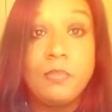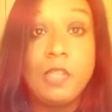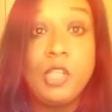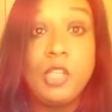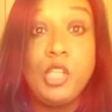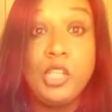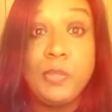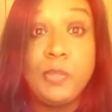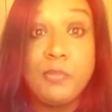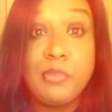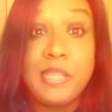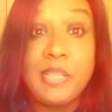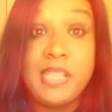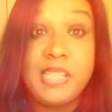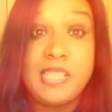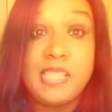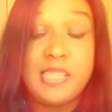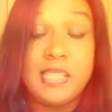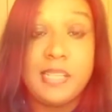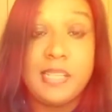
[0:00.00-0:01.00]
You can print
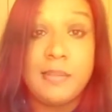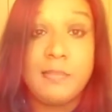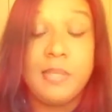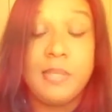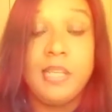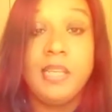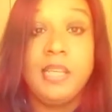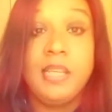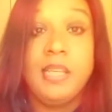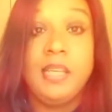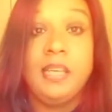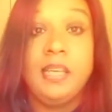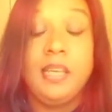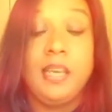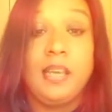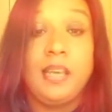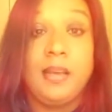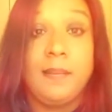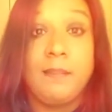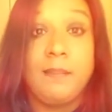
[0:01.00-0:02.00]
this up
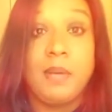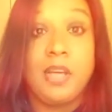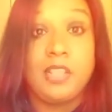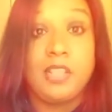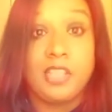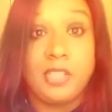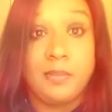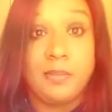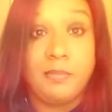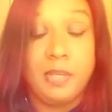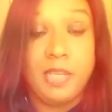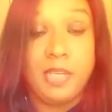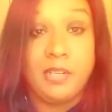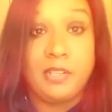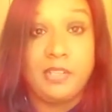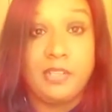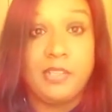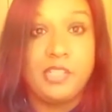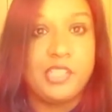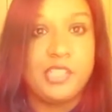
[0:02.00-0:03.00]
on the
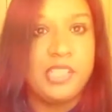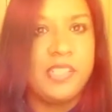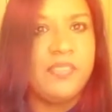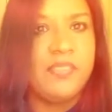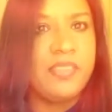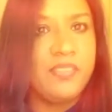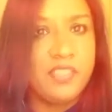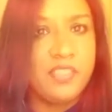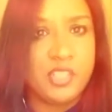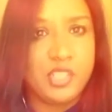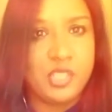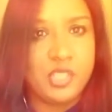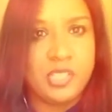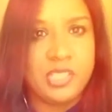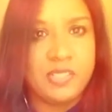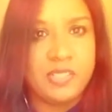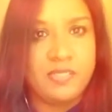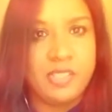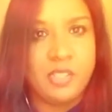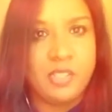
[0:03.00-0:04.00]
computer. There's different
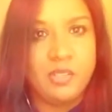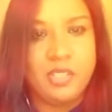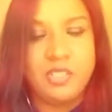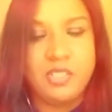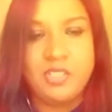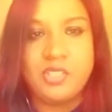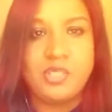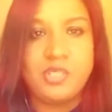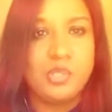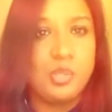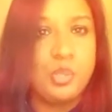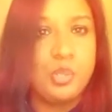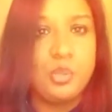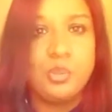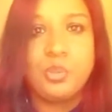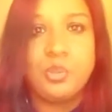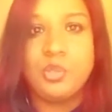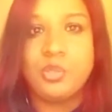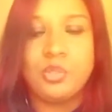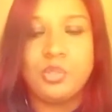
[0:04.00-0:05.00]
versions of it. You can just
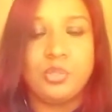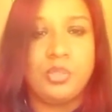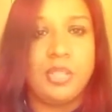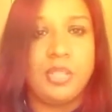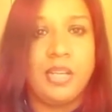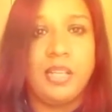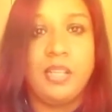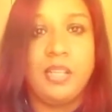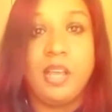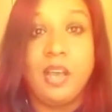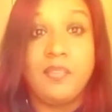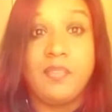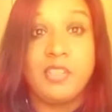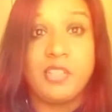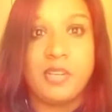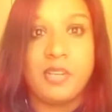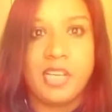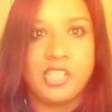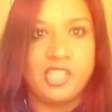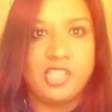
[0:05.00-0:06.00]
Google law of
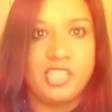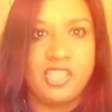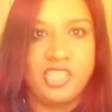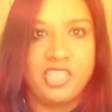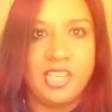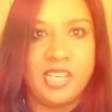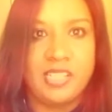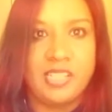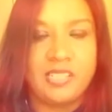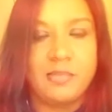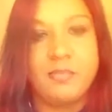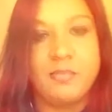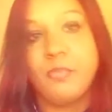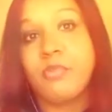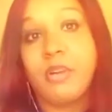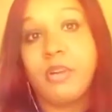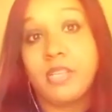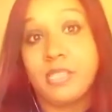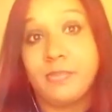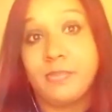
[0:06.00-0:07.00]
attraction checks,
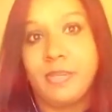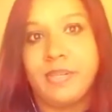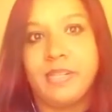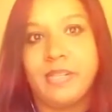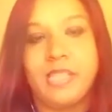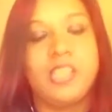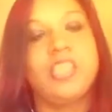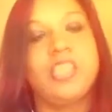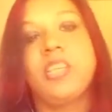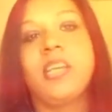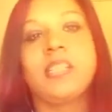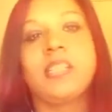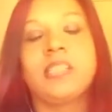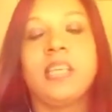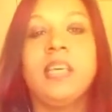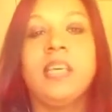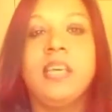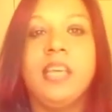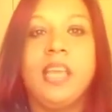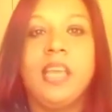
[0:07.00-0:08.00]
prosperity checks,
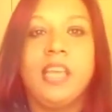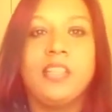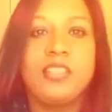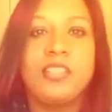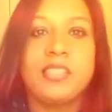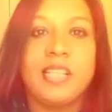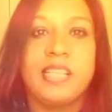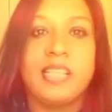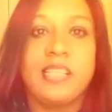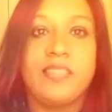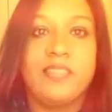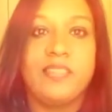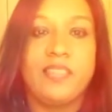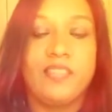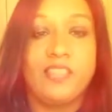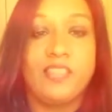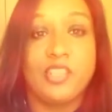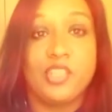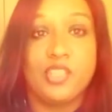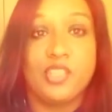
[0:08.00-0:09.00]
and there's like
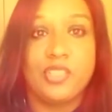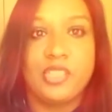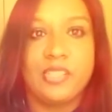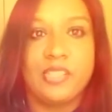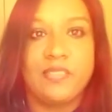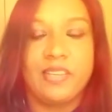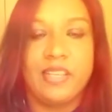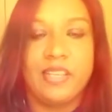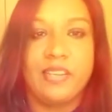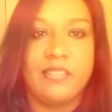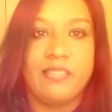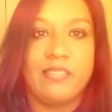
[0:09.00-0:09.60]
different versions of it.